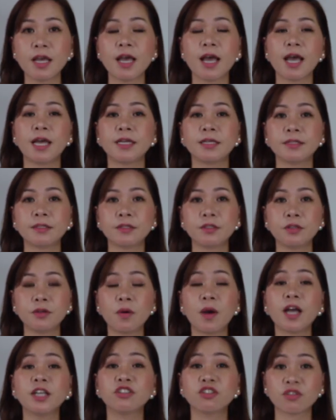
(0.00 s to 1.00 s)
and
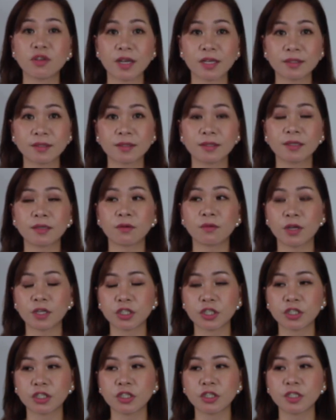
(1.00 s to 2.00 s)
addressed the
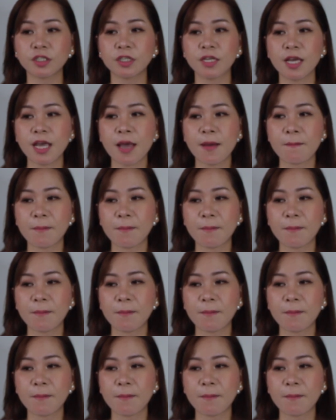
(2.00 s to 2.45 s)
question.